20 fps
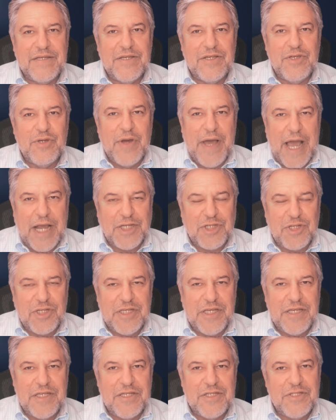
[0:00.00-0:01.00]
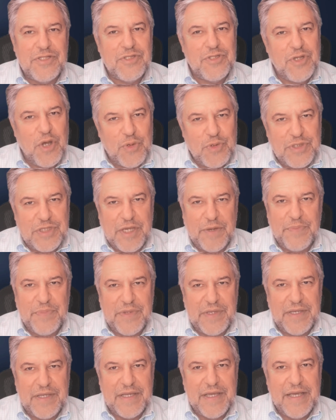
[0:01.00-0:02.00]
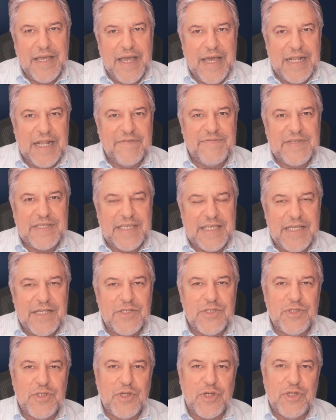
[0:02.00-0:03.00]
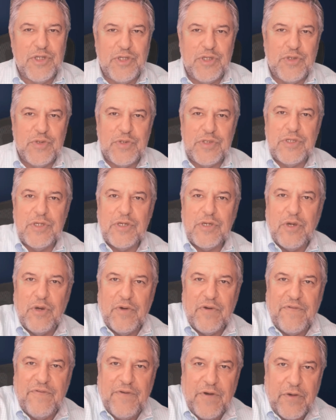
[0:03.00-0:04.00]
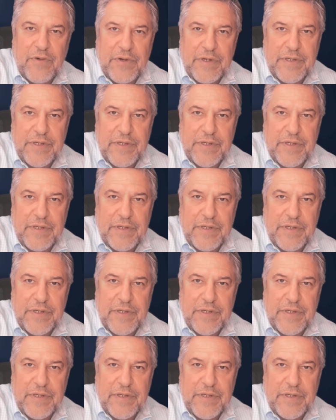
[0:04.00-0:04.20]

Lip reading: you actually know something and have skills you can use going forward.